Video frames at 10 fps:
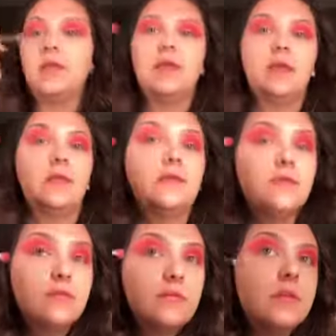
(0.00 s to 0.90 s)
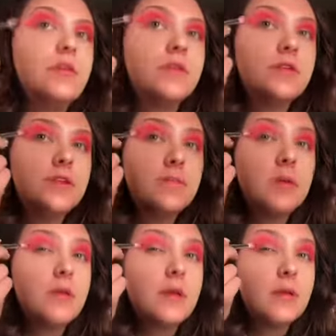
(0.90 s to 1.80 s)
and literally just
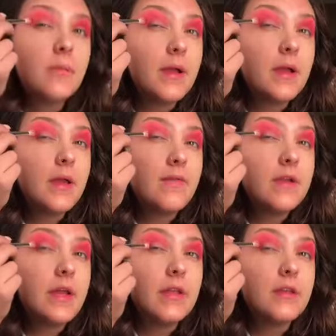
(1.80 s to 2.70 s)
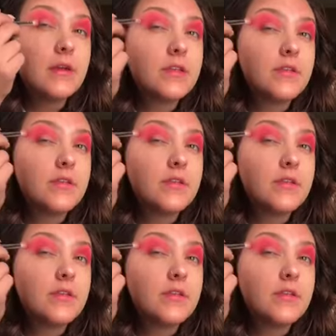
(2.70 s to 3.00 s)
put like my everyday look,